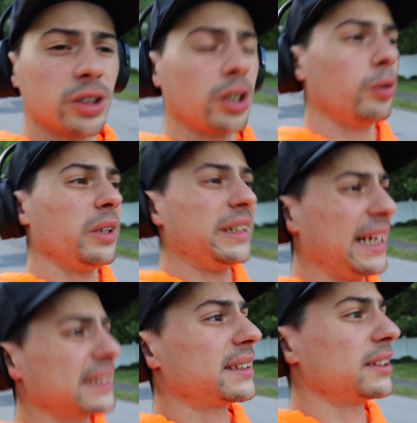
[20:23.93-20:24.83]
So
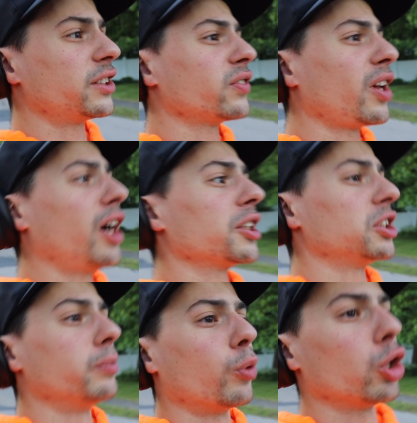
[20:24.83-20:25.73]
yes, this vlog is
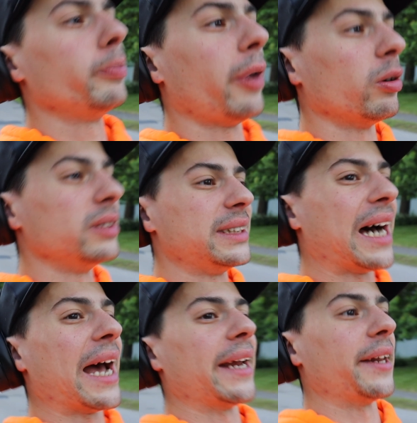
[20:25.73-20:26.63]
more about
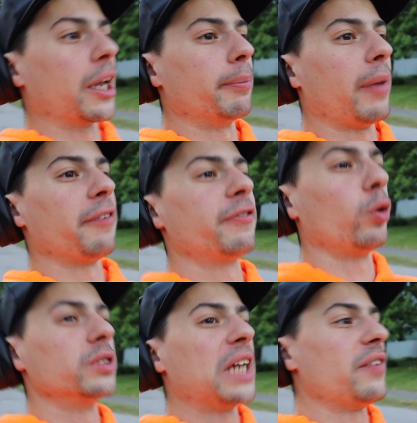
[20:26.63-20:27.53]
dieting and my
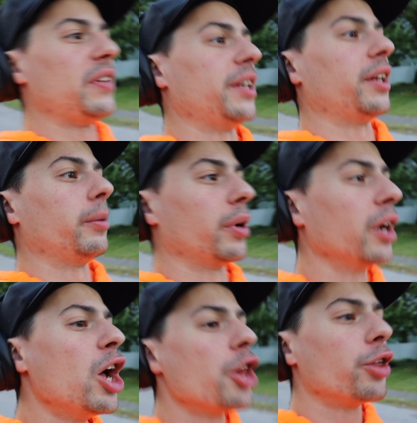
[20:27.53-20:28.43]
full day of eating, but
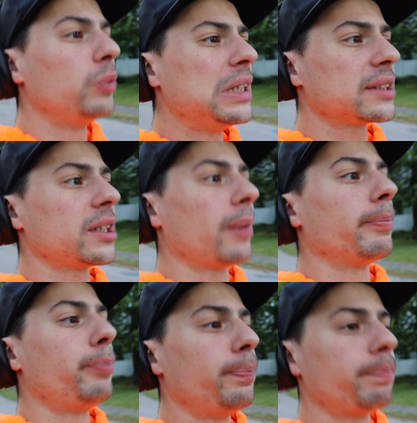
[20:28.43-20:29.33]
the reason I'm
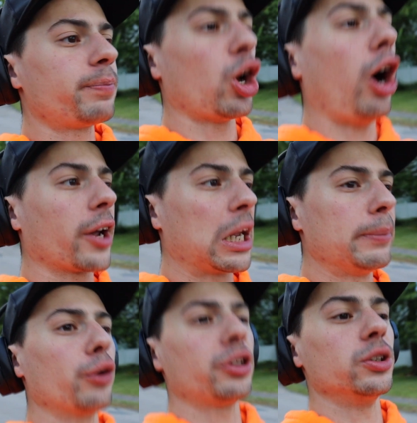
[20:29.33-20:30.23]
talking
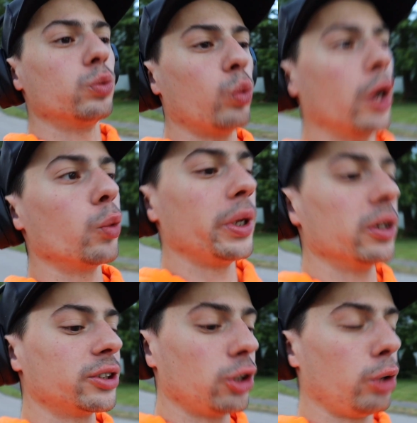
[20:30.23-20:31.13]
about this one wheel
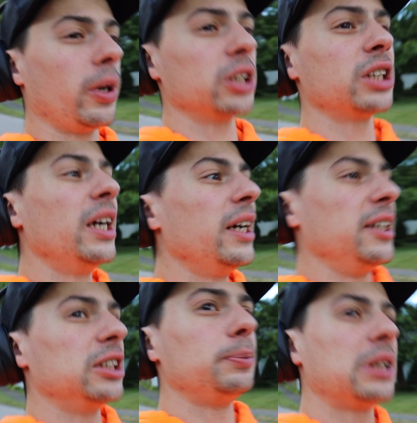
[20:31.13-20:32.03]
so much
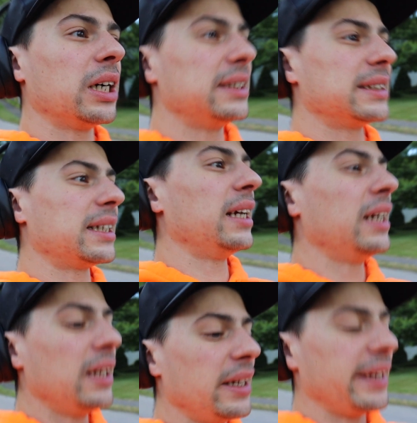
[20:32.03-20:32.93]
is because
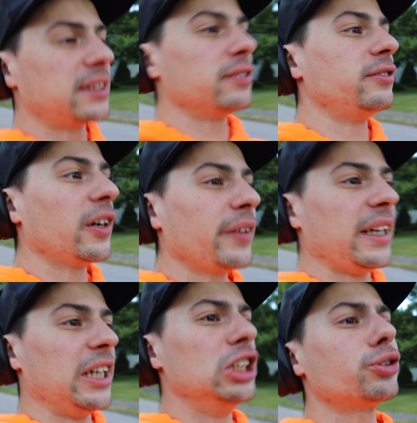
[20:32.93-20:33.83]
it's a very
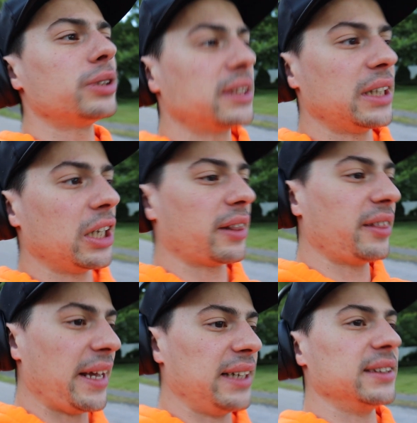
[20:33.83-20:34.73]
interesting
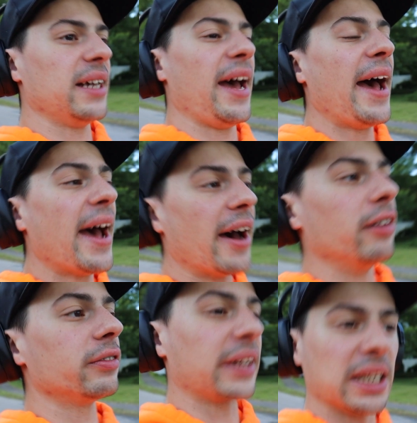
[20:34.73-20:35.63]
thing to
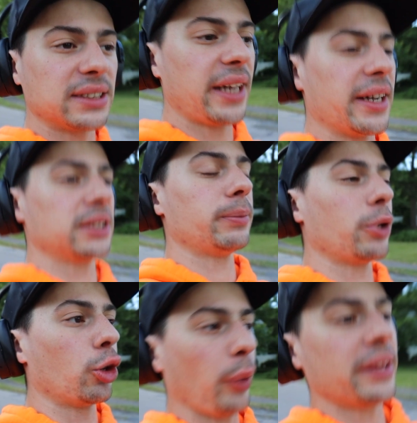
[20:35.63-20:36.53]
have. Like I said, it's something
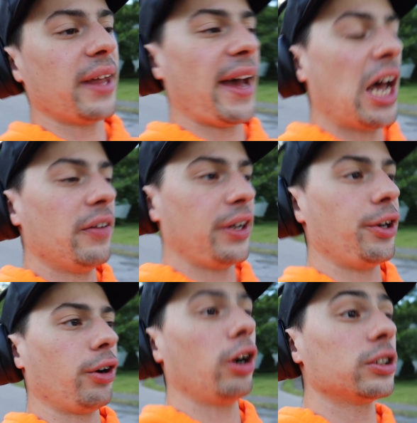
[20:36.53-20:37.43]
great to have in
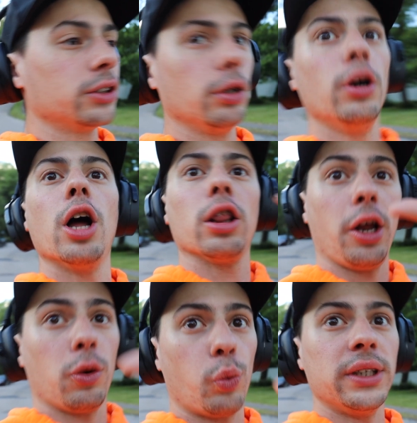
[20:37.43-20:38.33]
your arsenal. A lot
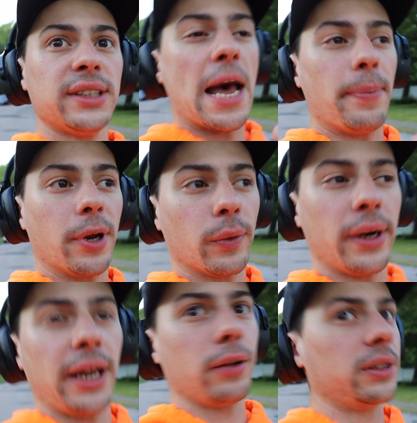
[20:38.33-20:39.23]
of wind happening right
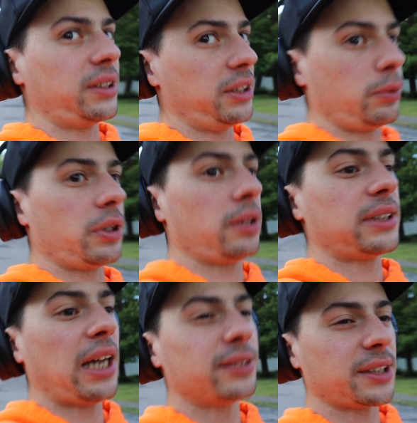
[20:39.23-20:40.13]
now. Let's see what it
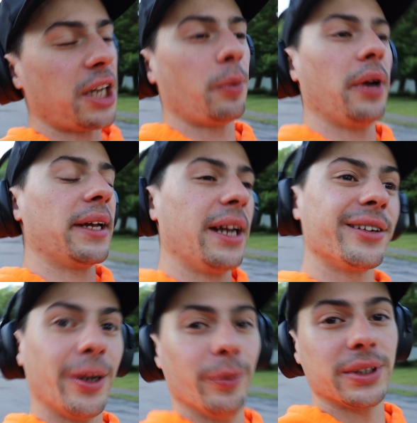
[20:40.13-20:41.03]
sounds like when I get
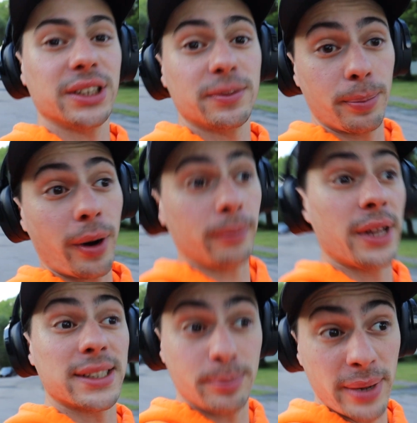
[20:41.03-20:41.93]
done with
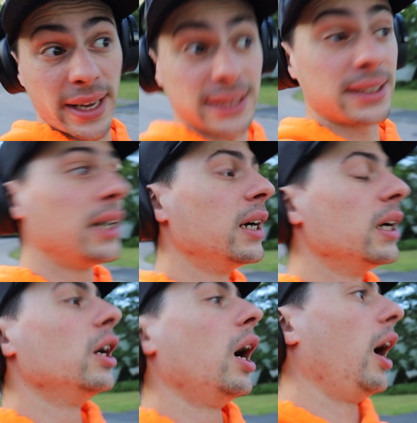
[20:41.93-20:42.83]
this bit.
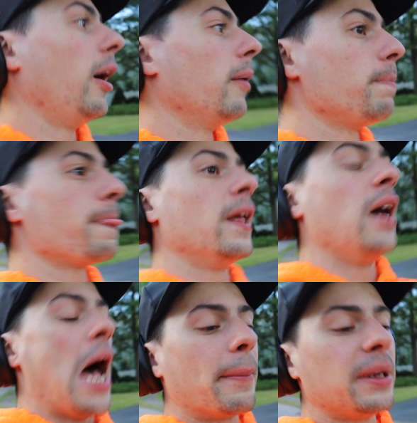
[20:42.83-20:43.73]
I'm
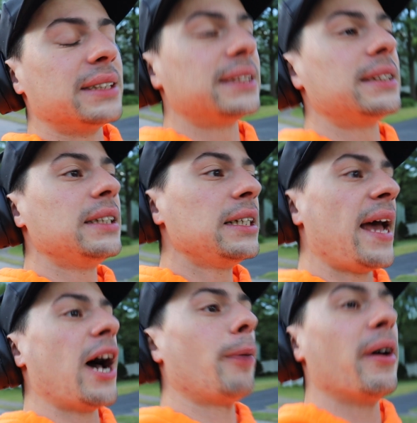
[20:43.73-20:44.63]
gonna see
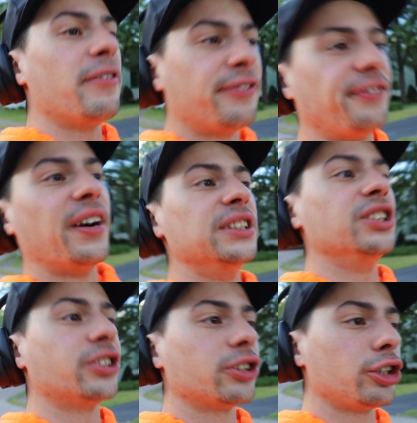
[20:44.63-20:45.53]
how my
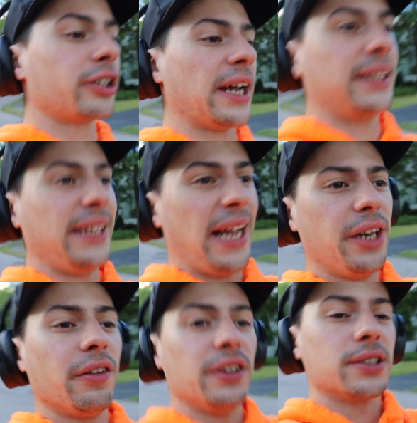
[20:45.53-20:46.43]
funds look at the end
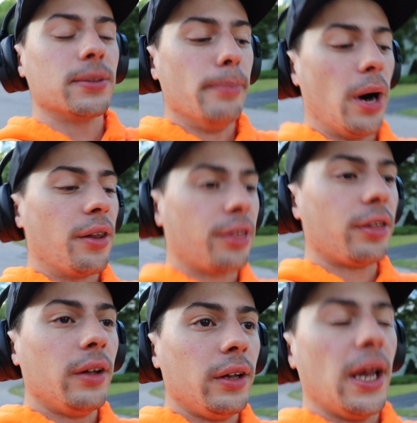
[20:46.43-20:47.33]
of this month,
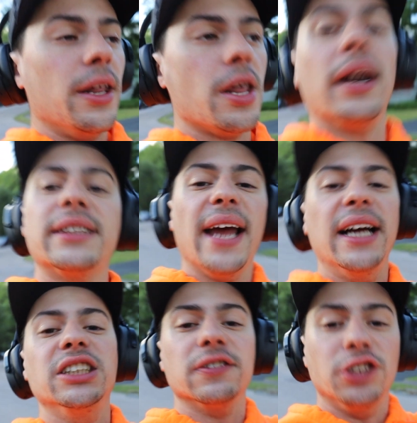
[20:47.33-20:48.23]
and then at the
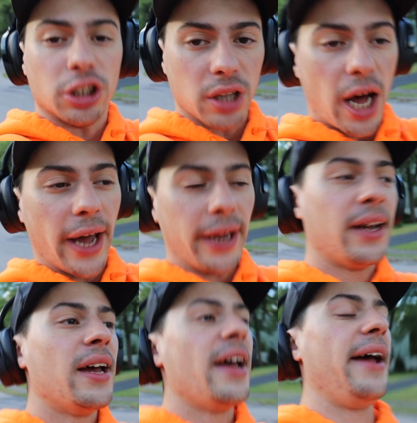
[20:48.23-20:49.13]
end of July.
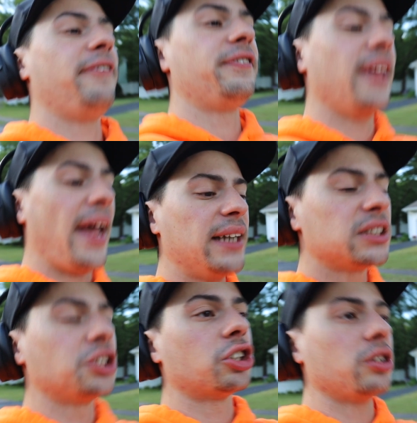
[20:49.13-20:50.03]
If the end
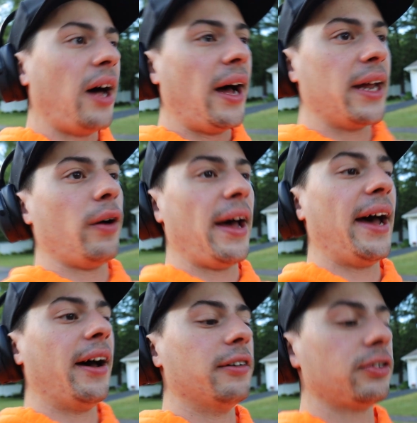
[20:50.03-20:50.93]
of July I'll
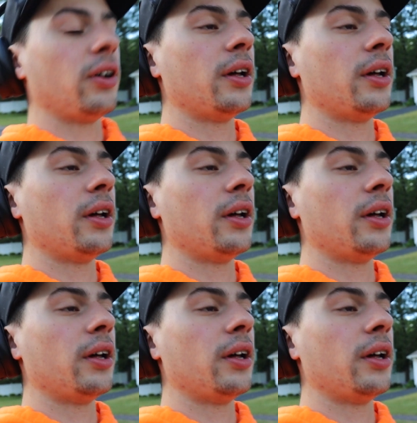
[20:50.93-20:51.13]
have